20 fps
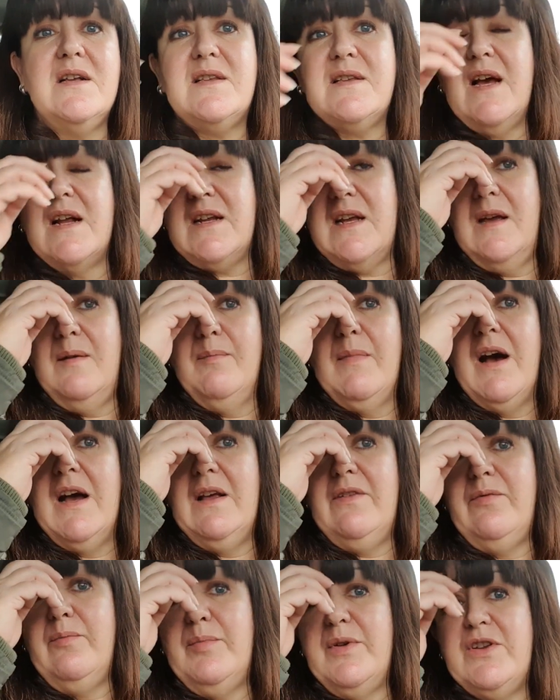said it might
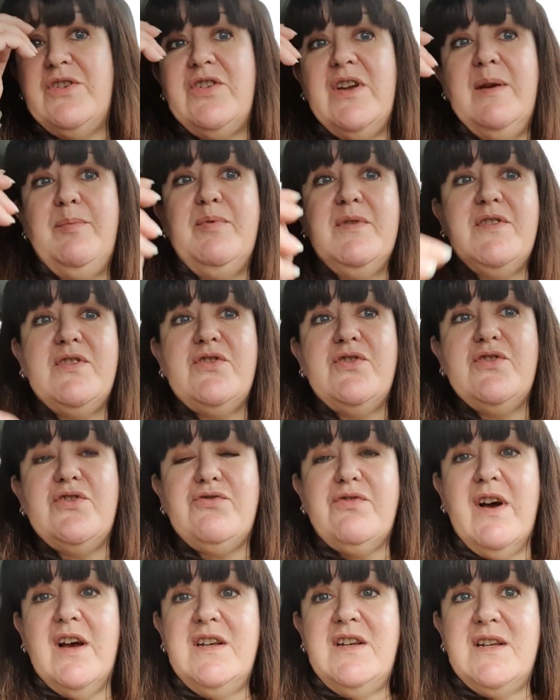even be cheaper to just
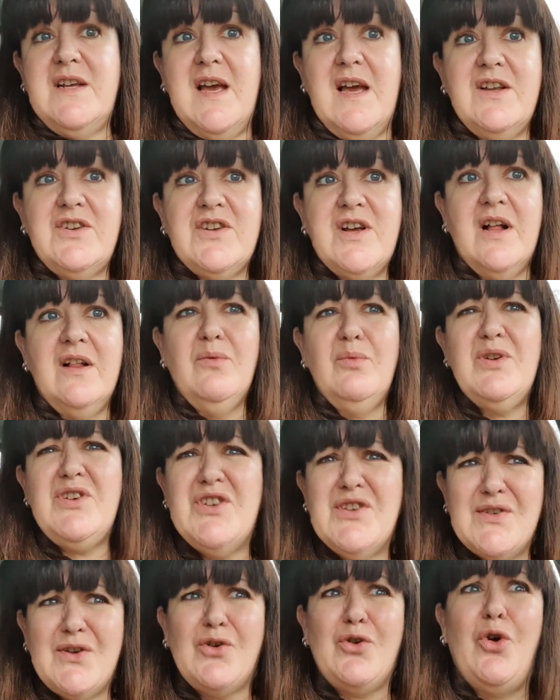try DHL, which
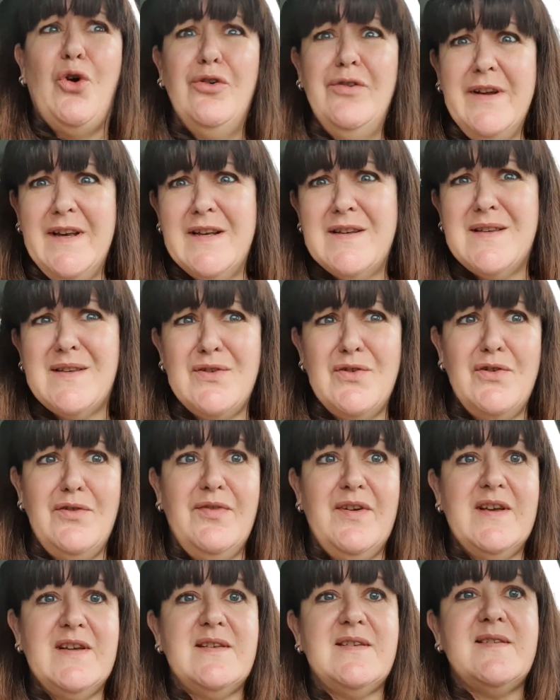is a courier
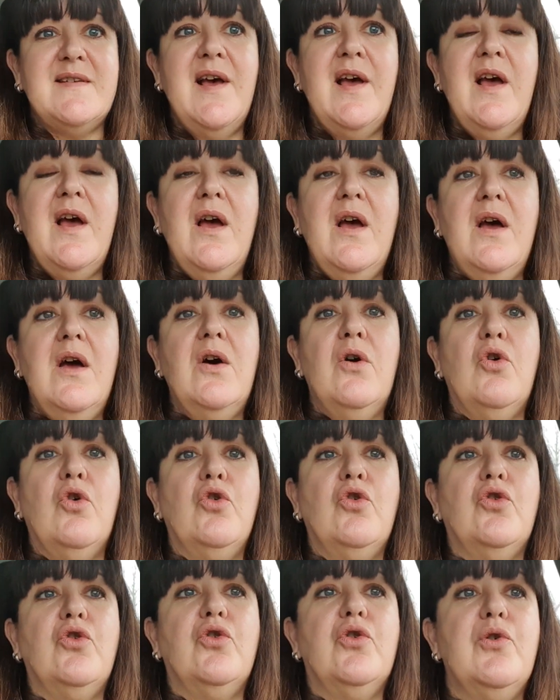service,
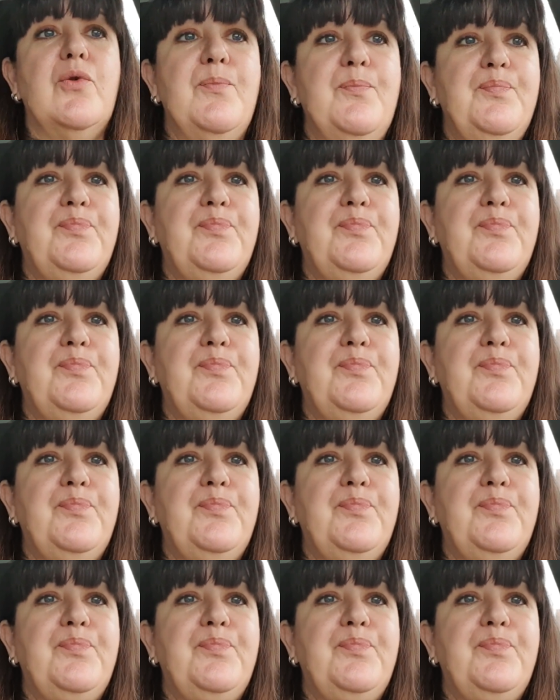or